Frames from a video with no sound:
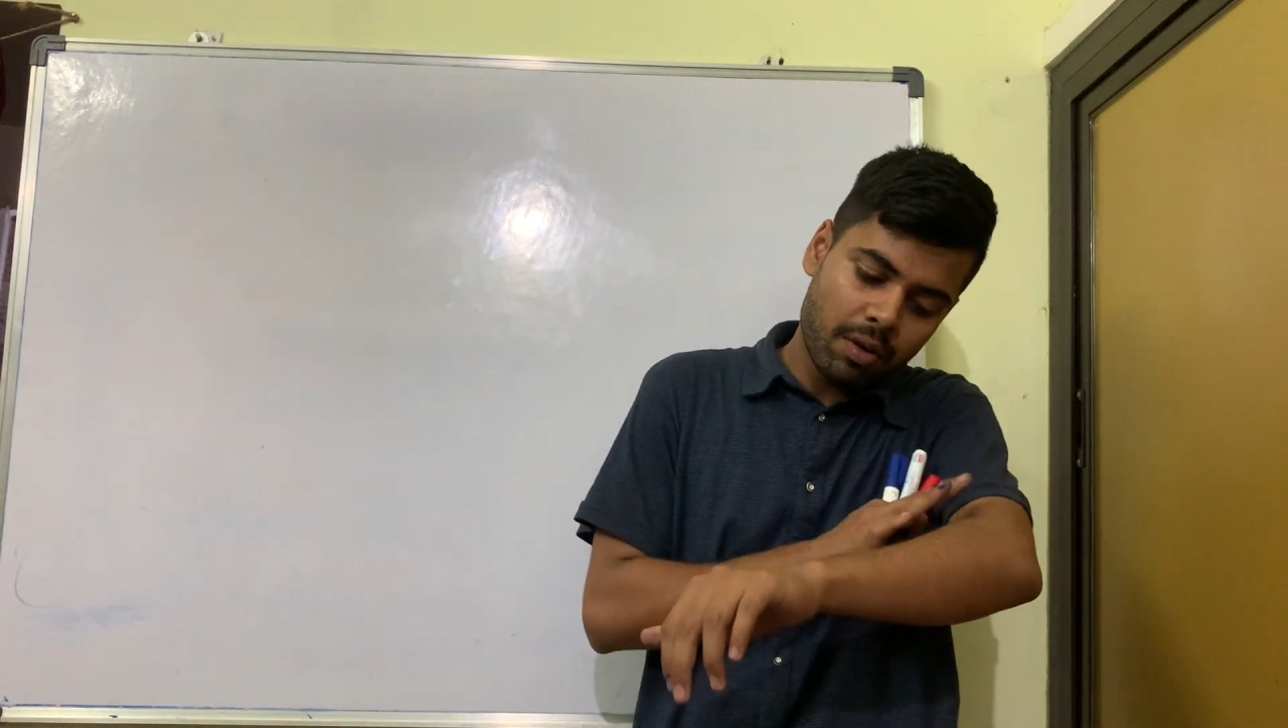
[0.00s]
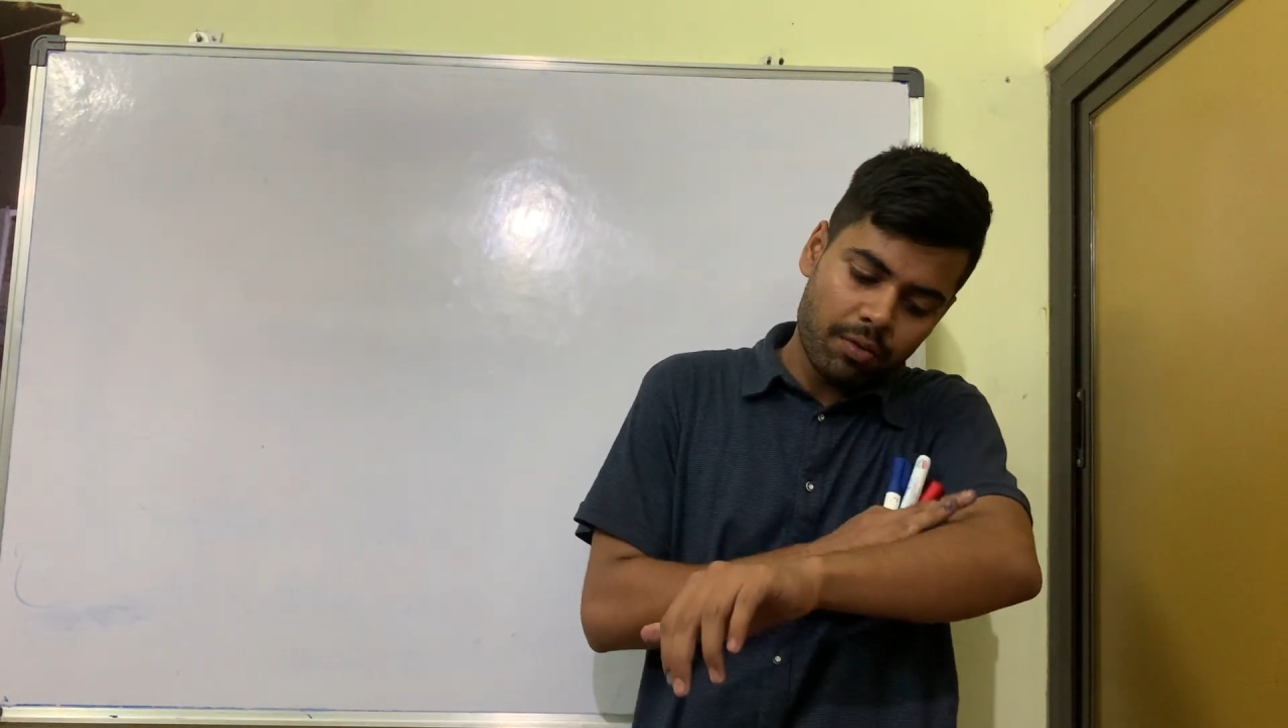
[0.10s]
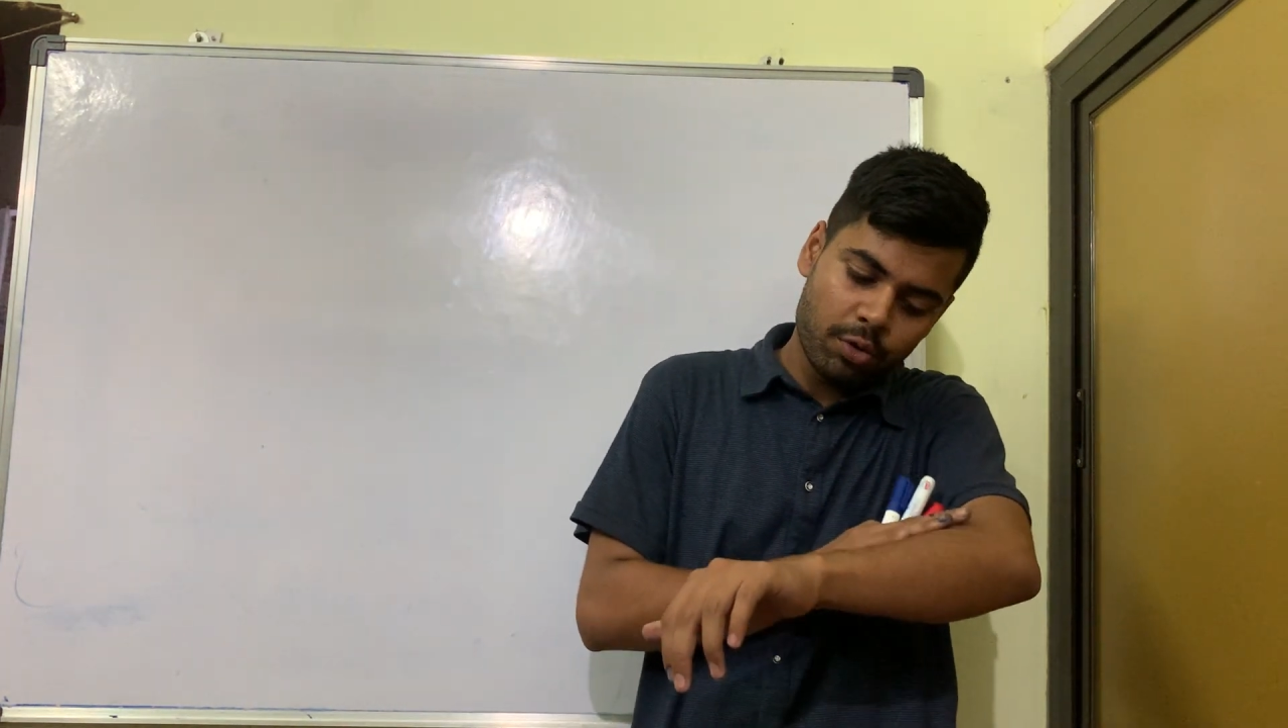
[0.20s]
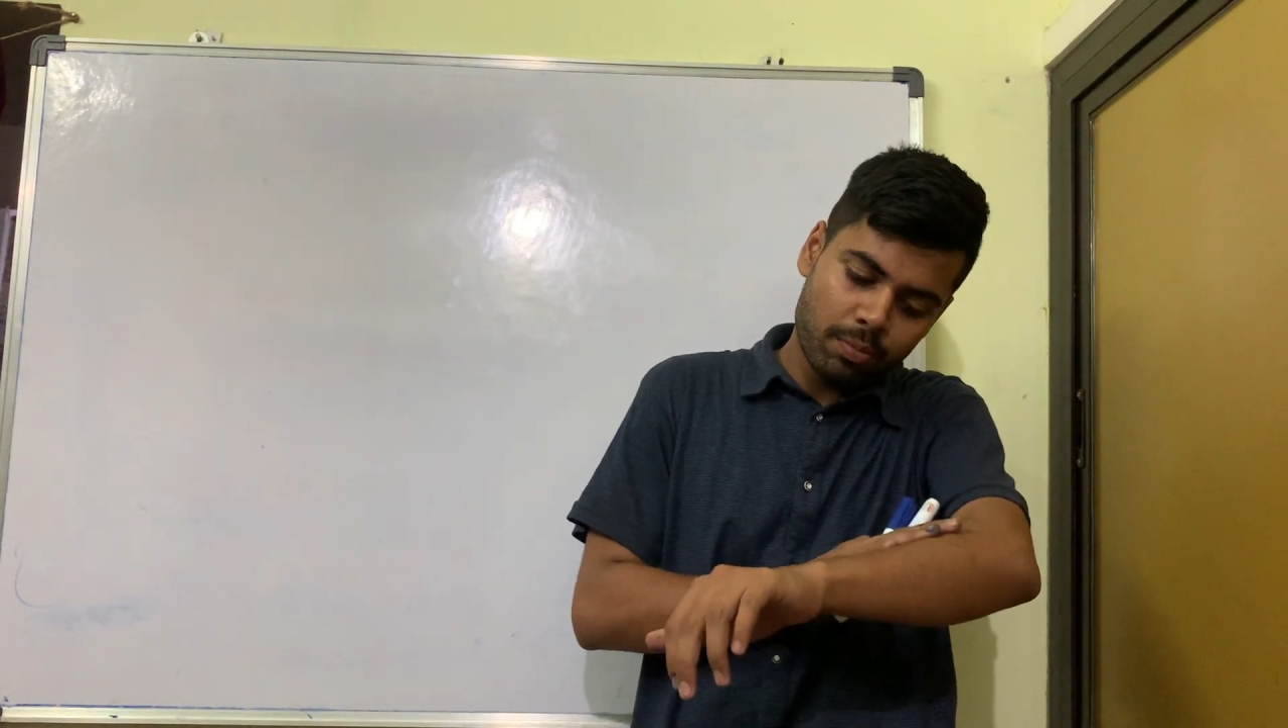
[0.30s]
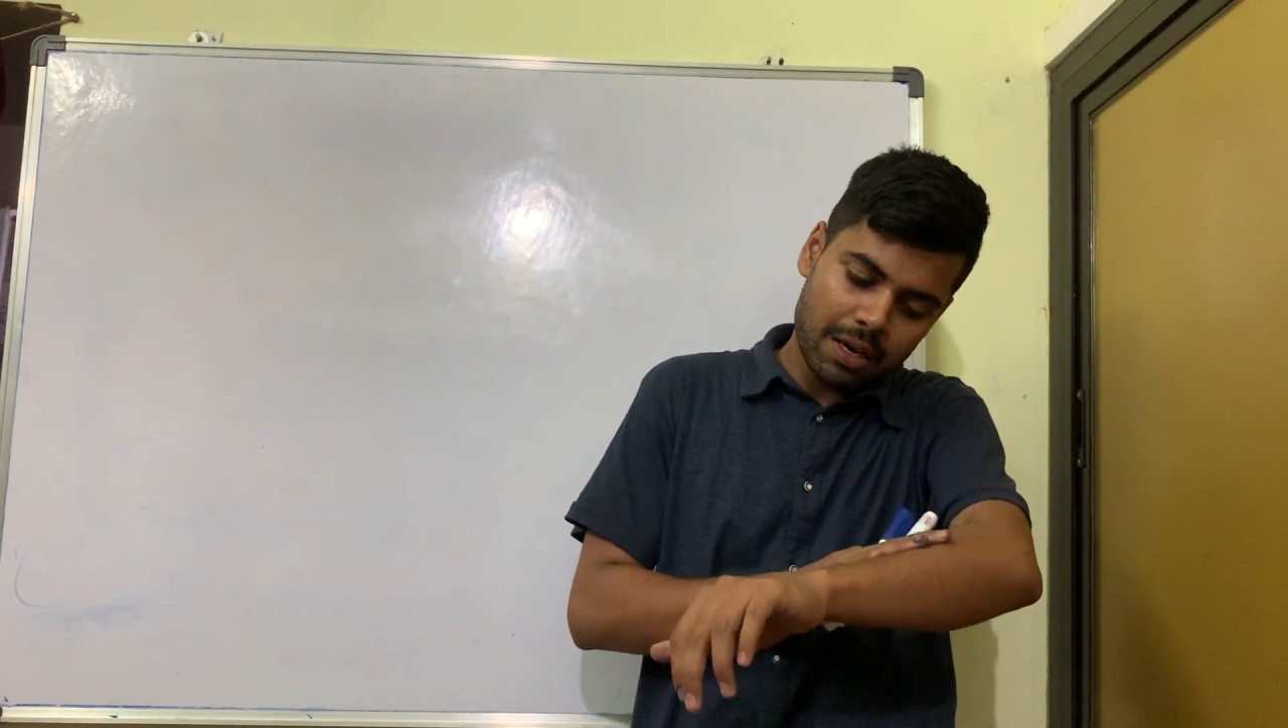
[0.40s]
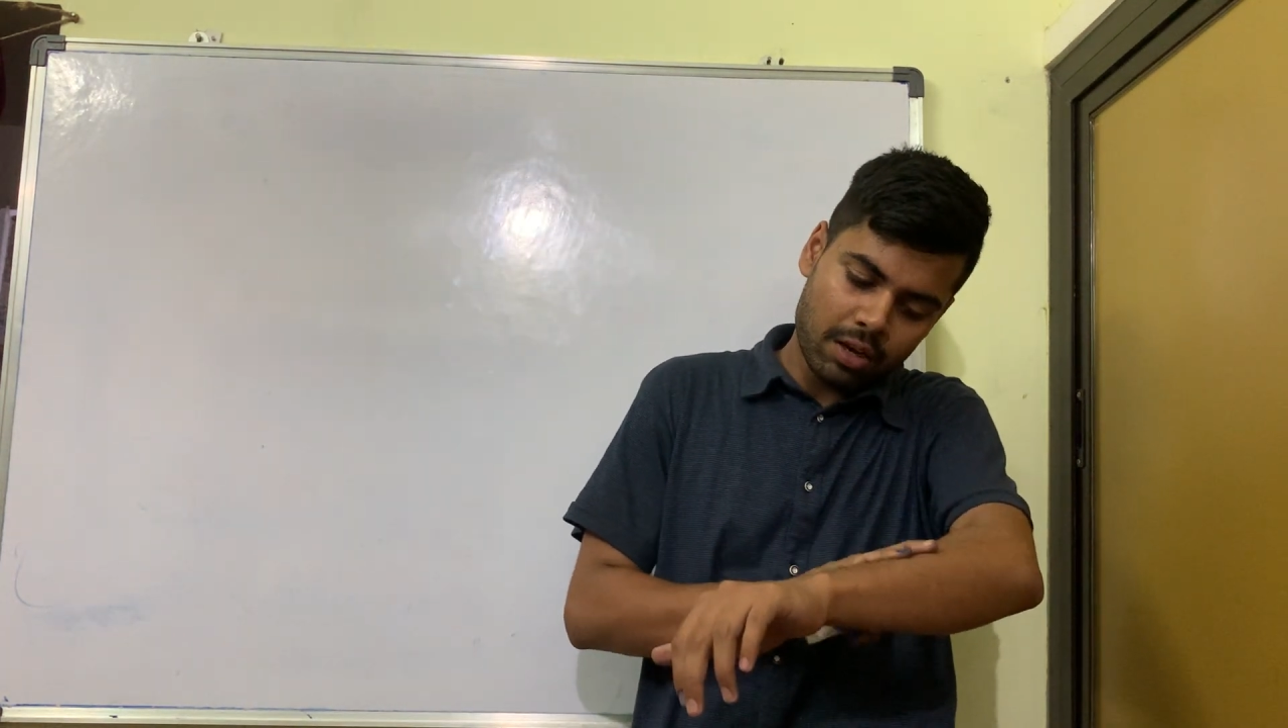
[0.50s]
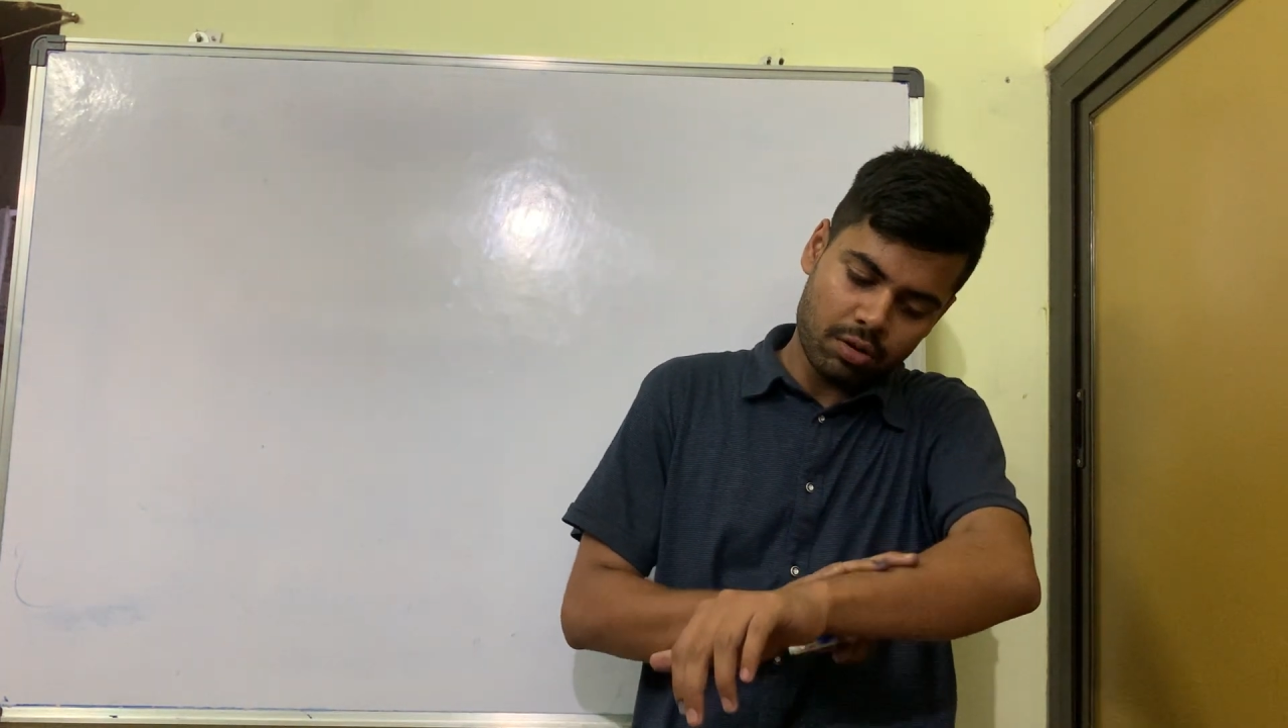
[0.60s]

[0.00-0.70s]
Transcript: of you, my